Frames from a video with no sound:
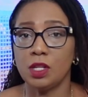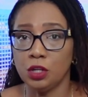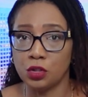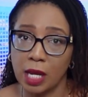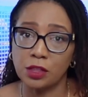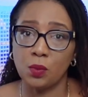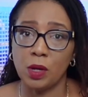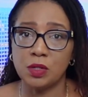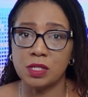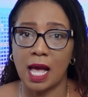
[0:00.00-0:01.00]
You're not the one
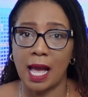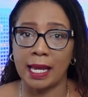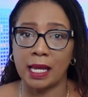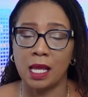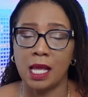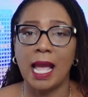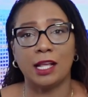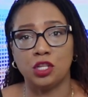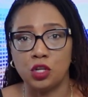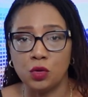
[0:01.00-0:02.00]
who's lying.
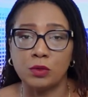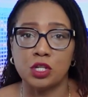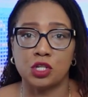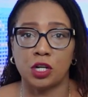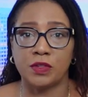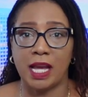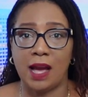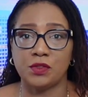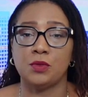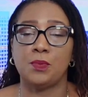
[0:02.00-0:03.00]
And you don't deserve to
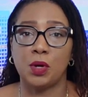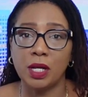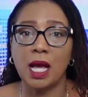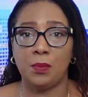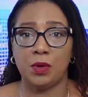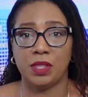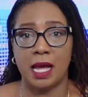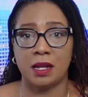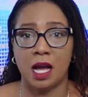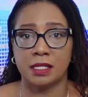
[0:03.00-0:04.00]
have to put up with that
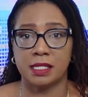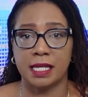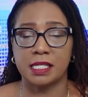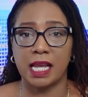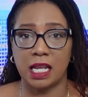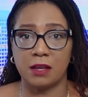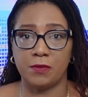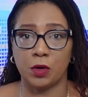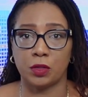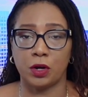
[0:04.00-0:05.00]
nonsense any
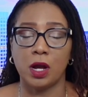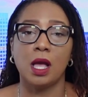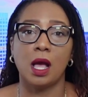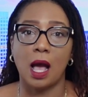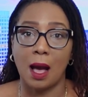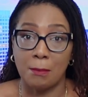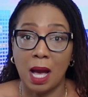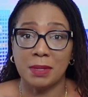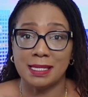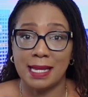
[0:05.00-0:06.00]
further.
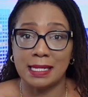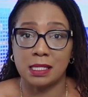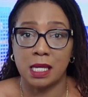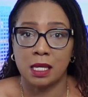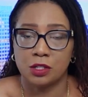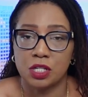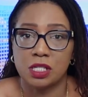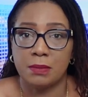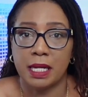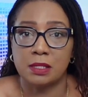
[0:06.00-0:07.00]
Mama Stacy, just
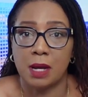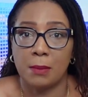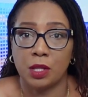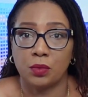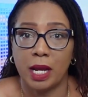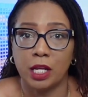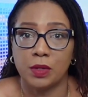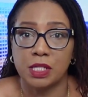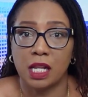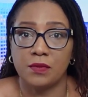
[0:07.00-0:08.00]
somebody's mom on the radio and
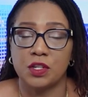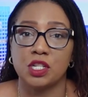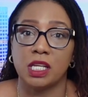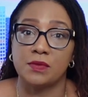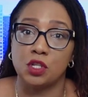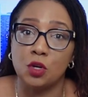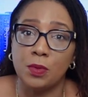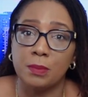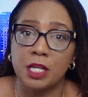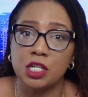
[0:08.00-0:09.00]
television, gives you
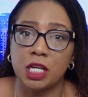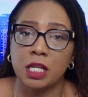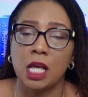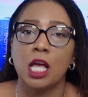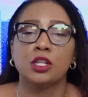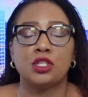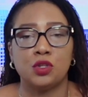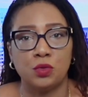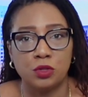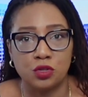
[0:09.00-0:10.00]
permission
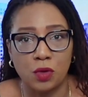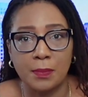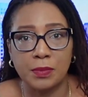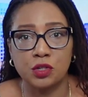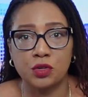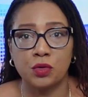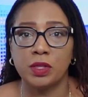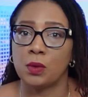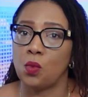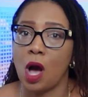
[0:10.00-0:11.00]
to drop the truth
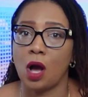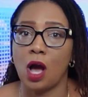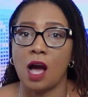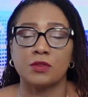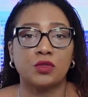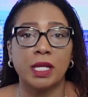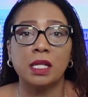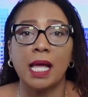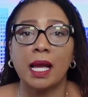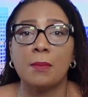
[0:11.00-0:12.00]
and walk off. Treat it
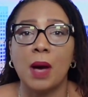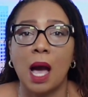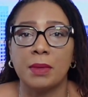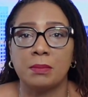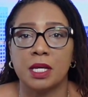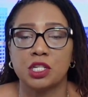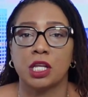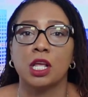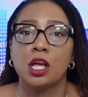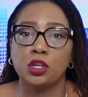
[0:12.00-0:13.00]
like a bombing
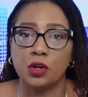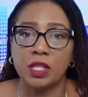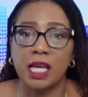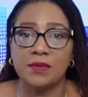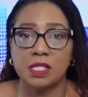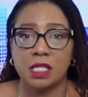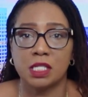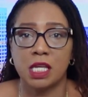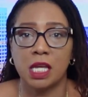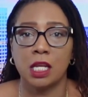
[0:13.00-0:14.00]
mission. You're the
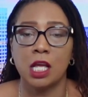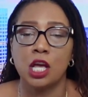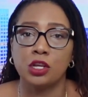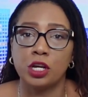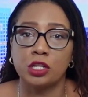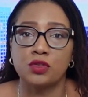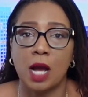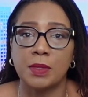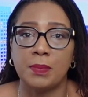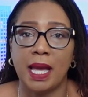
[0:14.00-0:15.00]
F-16, you're going to
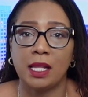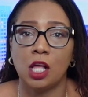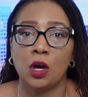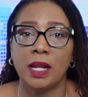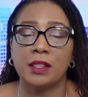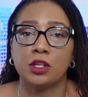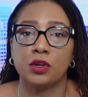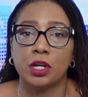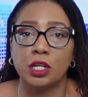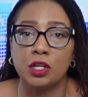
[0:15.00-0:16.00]
drop the payload, and then you're
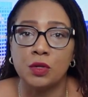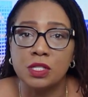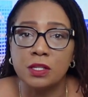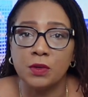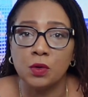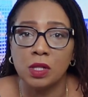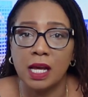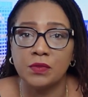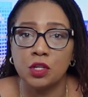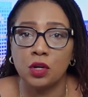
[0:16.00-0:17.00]
going to use the fuel
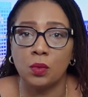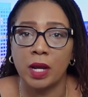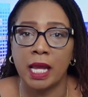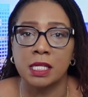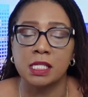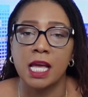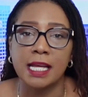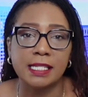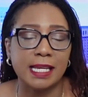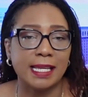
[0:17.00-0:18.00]
left in your wings
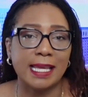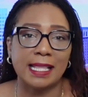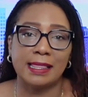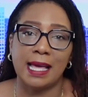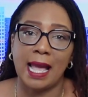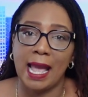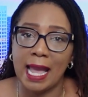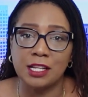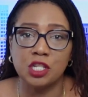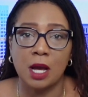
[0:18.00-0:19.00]
to get the
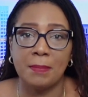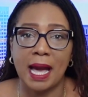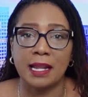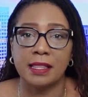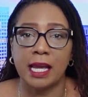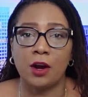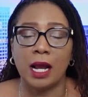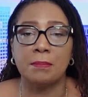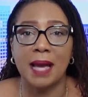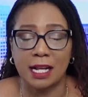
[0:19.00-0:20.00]
H up out of there
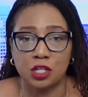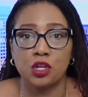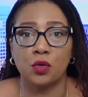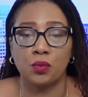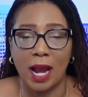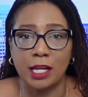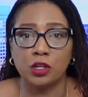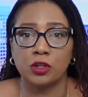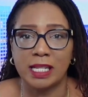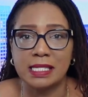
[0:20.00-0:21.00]
and back to your
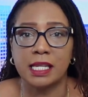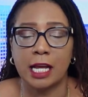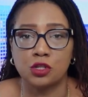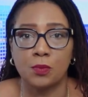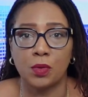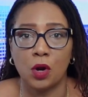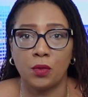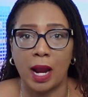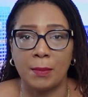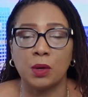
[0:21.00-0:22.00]
regularly scheduled
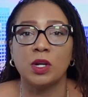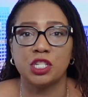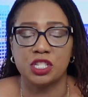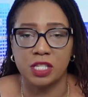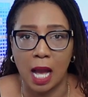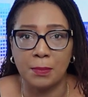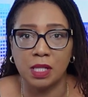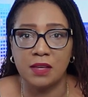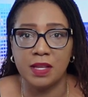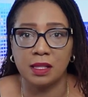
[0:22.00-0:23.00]
programming, which is not
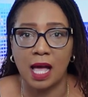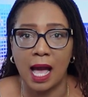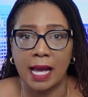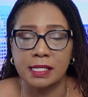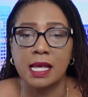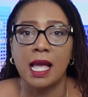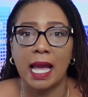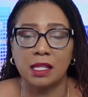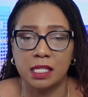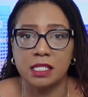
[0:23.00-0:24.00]
believing lies
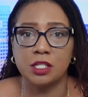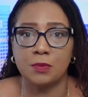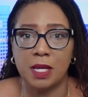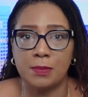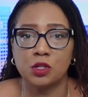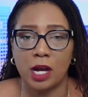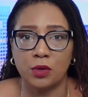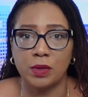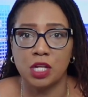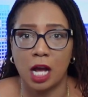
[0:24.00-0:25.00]
and listening to people try to
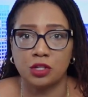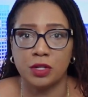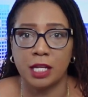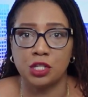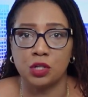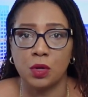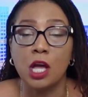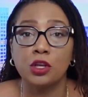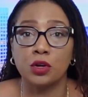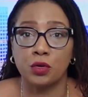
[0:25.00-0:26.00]
indoctrinate you.
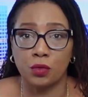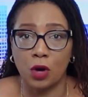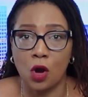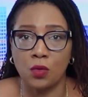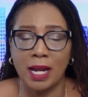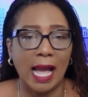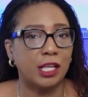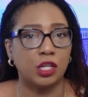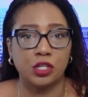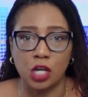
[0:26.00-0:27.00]
You're grown and
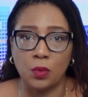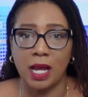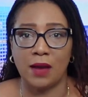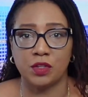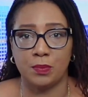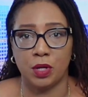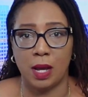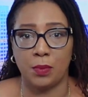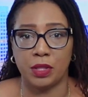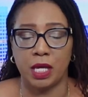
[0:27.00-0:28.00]
you don't have to put
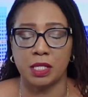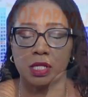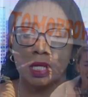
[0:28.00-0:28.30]
up with it.